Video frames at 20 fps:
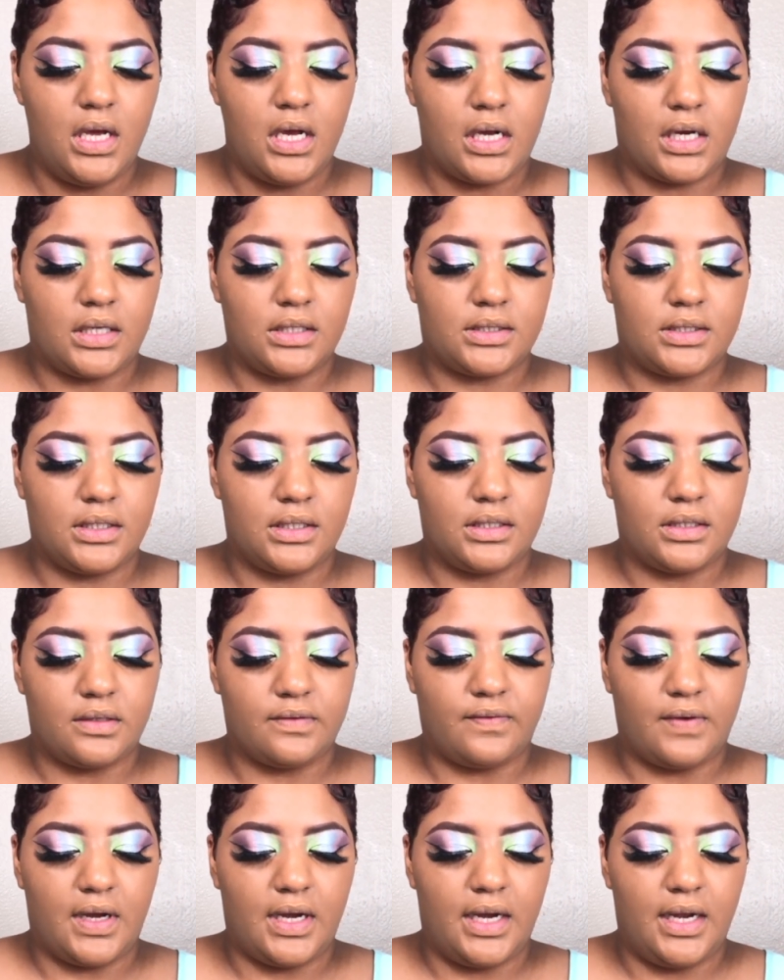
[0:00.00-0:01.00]
Concealer
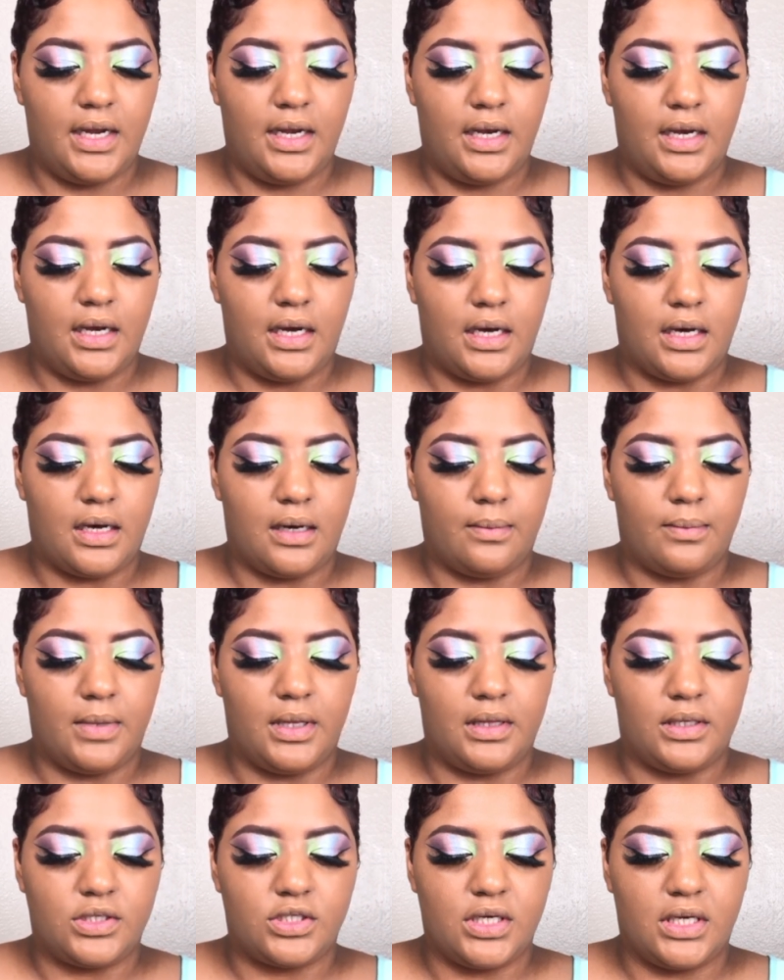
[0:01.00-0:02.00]
Define in
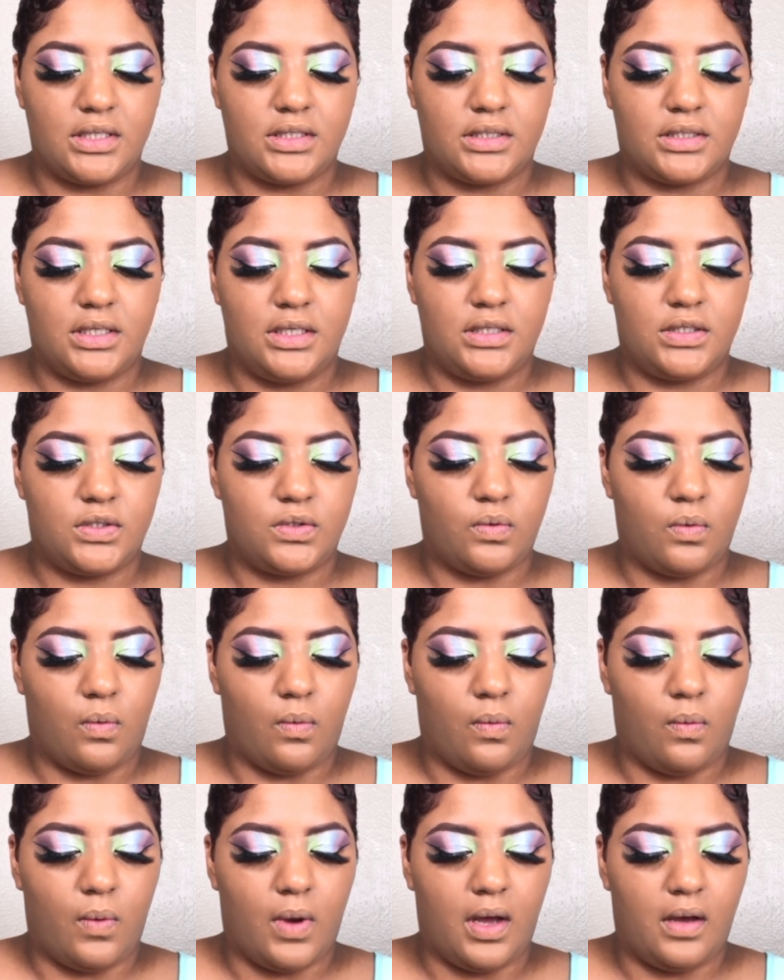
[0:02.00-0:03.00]
the shade
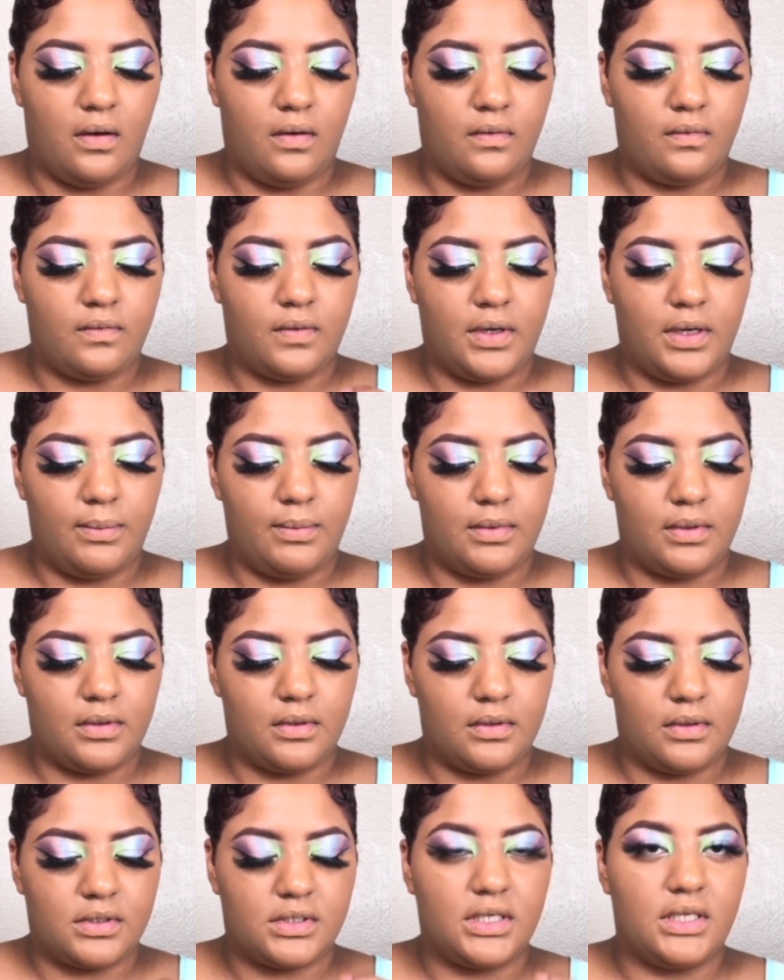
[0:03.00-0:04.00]
C12 or
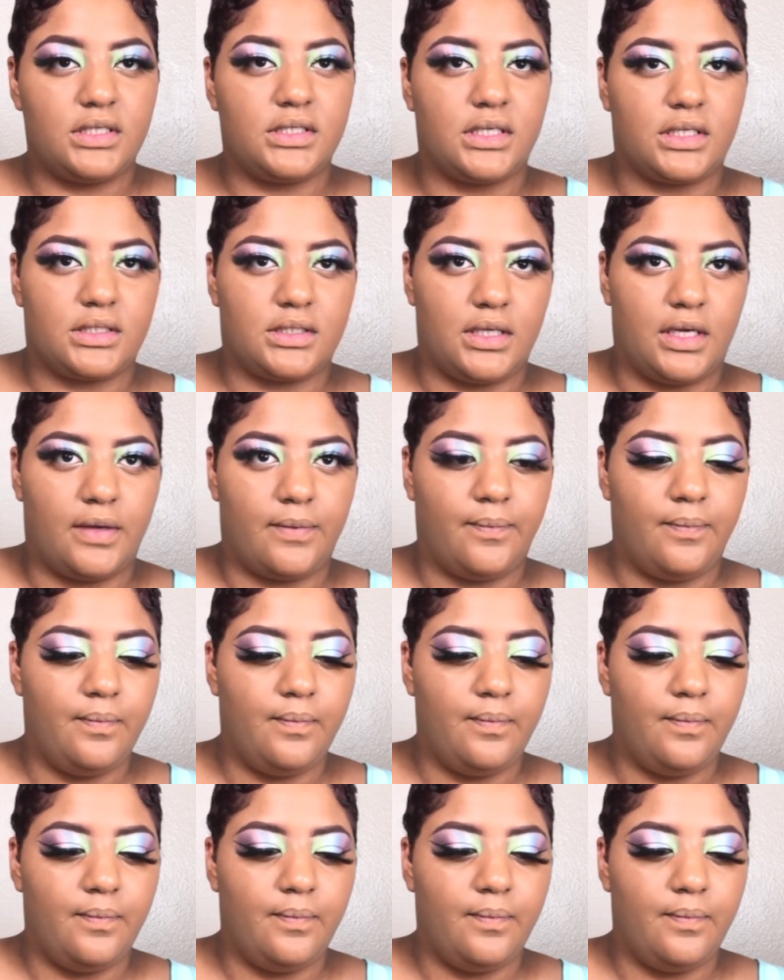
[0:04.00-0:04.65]
C16.